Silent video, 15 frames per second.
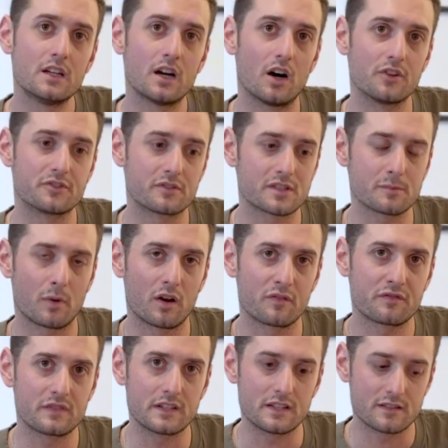I'll do some on
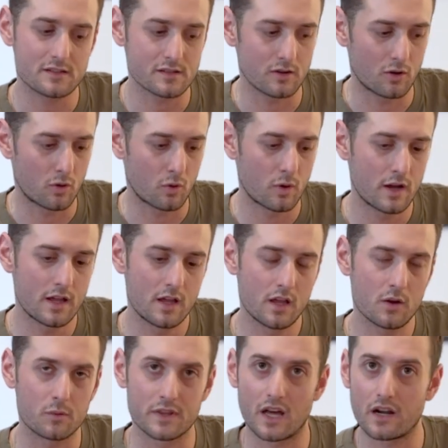feet. So
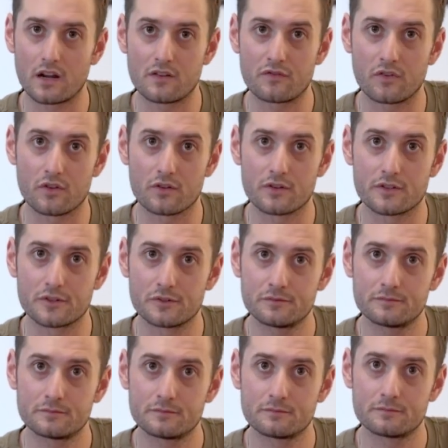without any further ado,
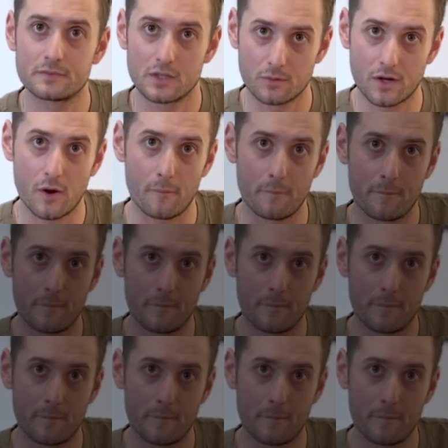here we go.